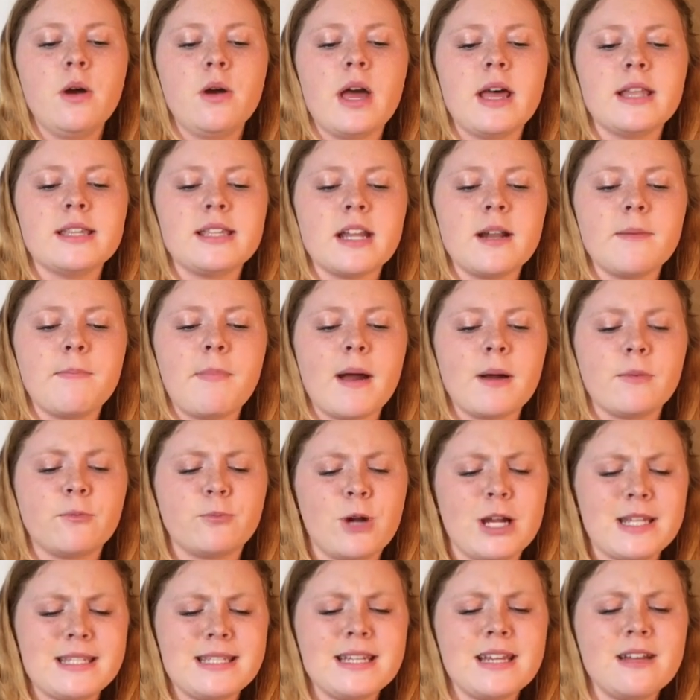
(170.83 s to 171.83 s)
and set a
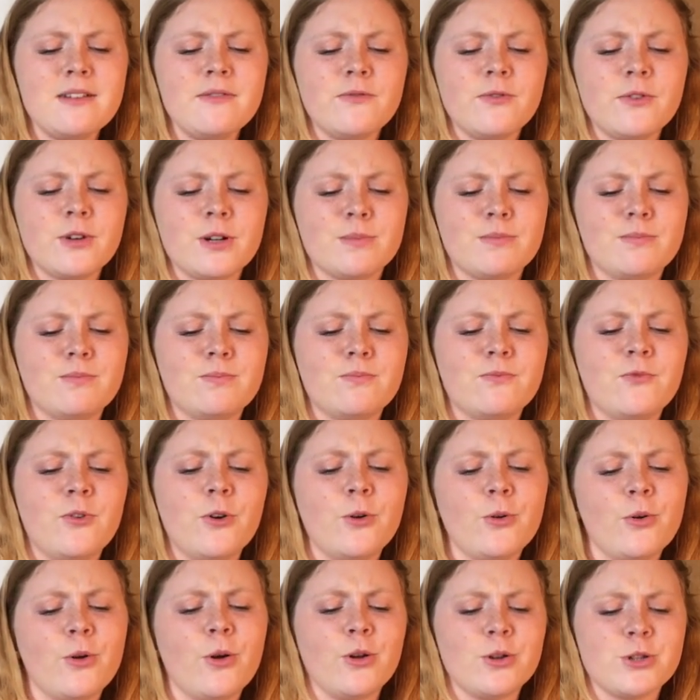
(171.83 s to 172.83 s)
precedent for
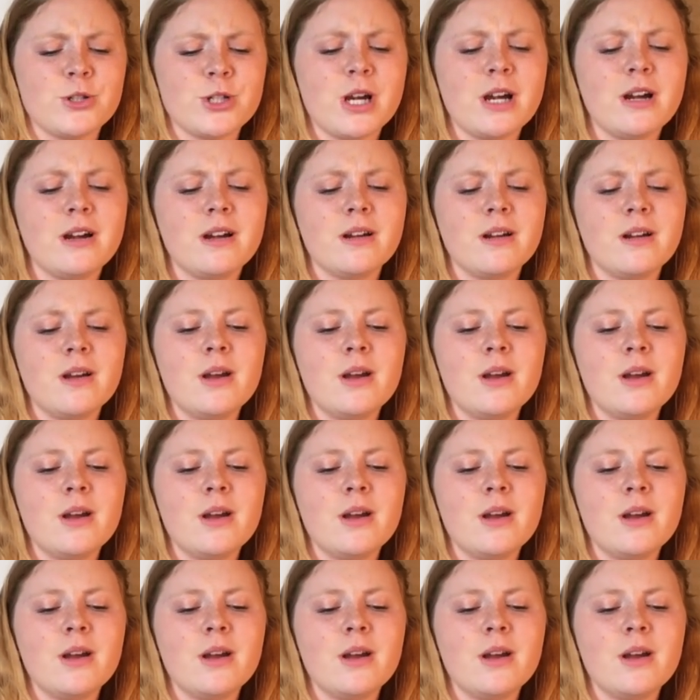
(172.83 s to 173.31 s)
folk culture.